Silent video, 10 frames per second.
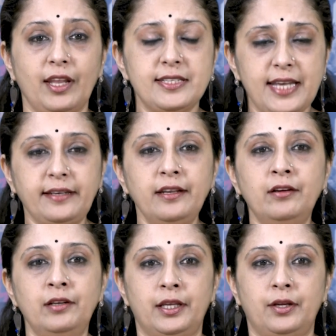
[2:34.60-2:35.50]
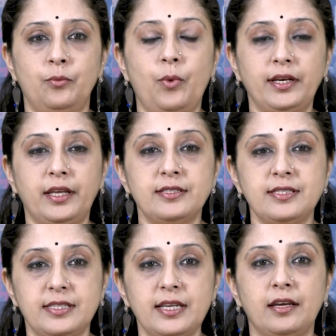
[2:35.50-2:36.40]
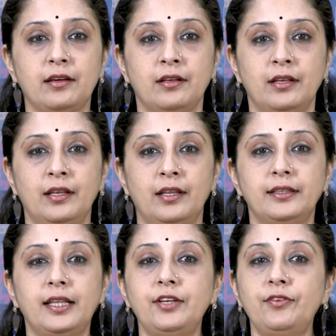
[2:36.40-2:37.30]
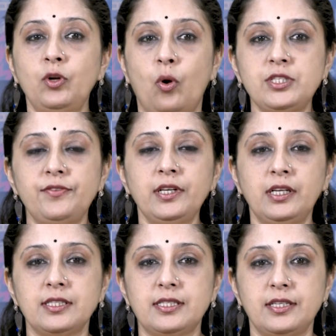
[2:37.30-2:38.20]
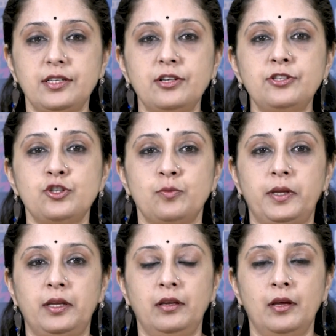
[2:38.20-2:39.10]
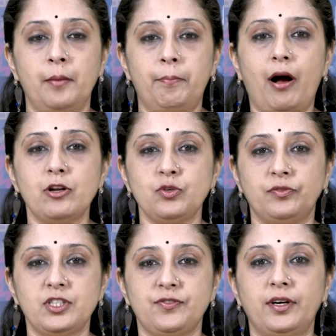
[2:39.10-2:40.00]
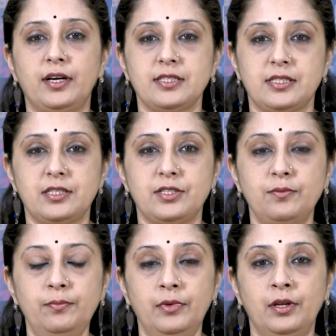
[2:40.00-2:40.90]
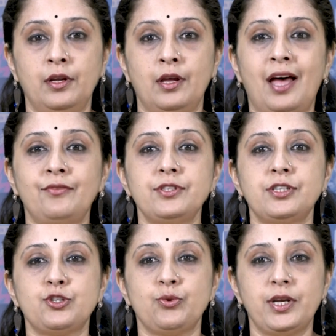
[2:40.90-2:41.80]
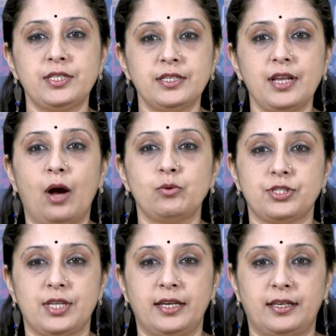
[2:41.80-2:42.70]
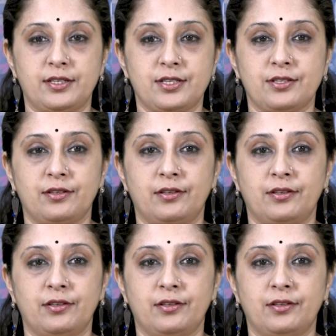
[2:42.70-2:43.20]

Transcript: Technically, one can say that they were not even considered to be part of this Varna system and were situated outside it.